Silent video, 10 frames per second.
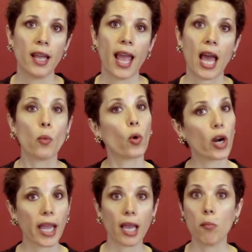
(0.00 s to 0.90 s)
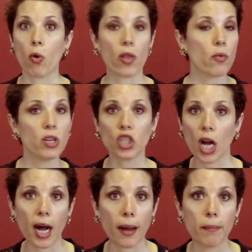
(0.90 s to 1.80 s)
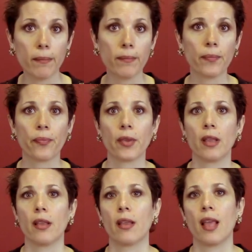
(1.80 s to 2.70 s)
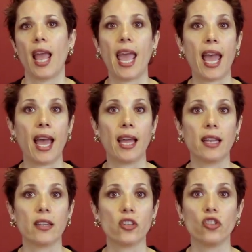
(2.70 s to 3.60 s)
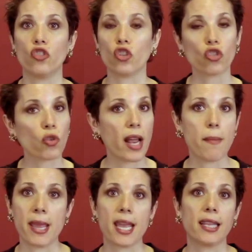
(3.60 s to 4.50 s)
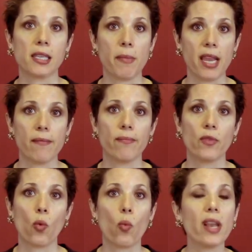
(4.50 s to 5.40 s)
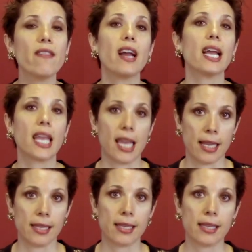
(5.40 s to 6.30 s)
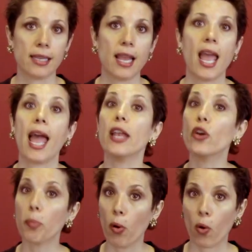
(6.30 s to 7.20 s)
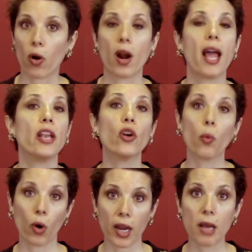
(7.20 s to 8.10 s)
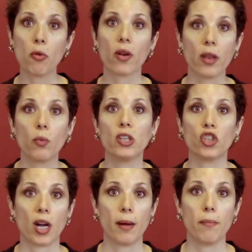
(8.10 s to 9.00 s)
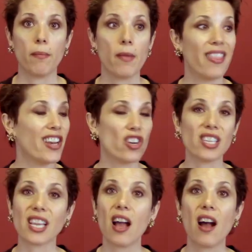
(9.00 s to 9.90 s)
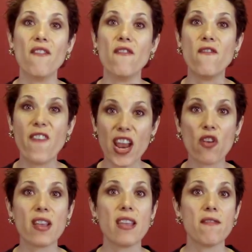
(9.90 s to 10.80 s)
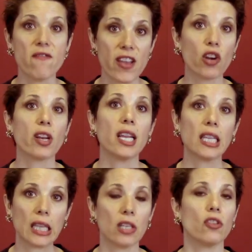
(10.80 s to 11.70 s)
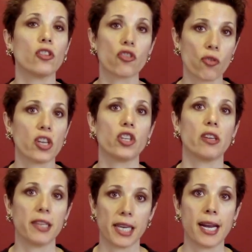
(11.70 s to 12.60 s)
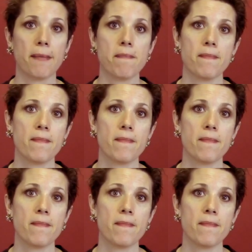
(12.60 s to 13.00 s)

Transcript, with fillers: and working more than one job and just trying to make ends meet. When you've got kids and you're poor and you're working more than one job, there is very, very little discretionary time.